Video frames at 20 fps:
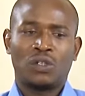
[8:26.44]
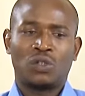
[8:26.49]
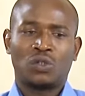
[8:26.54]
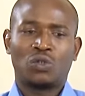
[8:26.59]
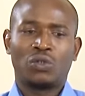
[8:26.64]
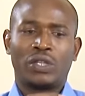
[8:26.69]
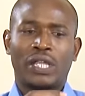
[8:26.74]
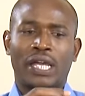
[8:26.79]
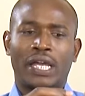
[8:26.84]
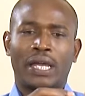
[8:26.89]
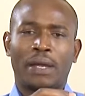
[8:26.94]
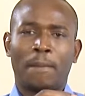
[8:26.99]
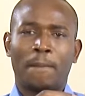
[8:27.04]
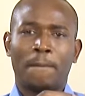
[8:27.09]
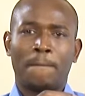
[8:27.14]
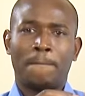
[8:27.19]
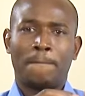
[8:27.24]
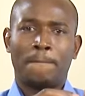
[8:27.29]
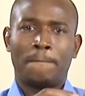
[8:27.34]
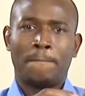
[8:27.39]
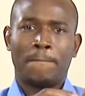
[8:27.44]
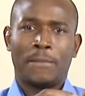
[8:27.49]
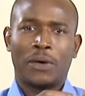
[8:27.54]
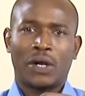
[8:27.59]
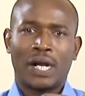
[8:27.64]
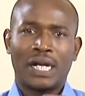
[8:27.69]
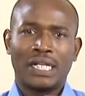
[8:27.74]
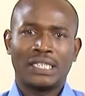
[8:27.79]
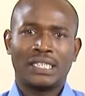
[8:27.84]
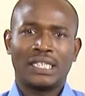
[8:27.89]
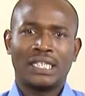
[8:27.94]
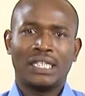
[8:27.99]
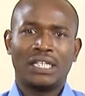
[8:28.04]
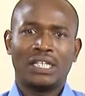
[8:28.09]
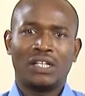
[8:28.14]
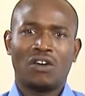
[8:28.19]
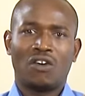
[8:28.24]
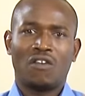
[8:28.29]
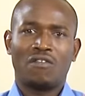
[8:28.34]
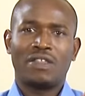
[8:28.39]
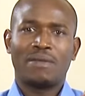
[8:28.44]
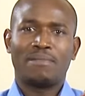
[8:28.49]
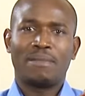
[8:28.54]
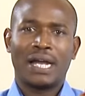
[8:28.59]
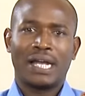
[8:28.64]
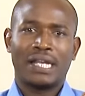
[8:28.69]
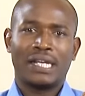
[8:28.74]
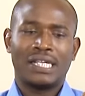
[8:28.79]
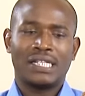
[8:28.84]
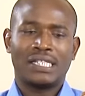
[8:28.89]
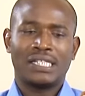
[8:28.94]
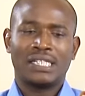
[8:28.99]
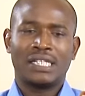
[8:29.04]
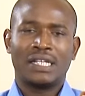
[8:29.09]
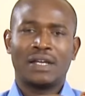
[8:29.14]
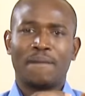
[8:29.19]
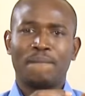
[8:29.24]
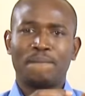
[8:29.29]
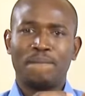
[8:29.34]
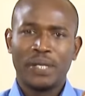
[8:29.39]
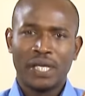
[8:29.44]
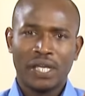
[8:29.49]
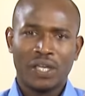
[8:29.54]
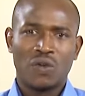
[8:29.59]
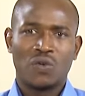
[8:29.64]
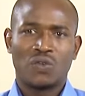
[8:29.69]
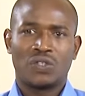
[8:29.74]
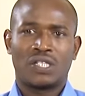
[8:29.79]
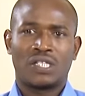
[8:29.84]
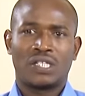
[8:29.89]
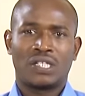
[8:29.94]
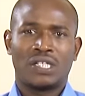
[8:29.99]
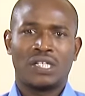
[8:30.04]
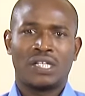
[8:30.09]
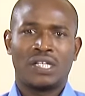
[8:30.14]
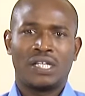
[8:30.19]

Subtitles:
to the polarity of the magnet being used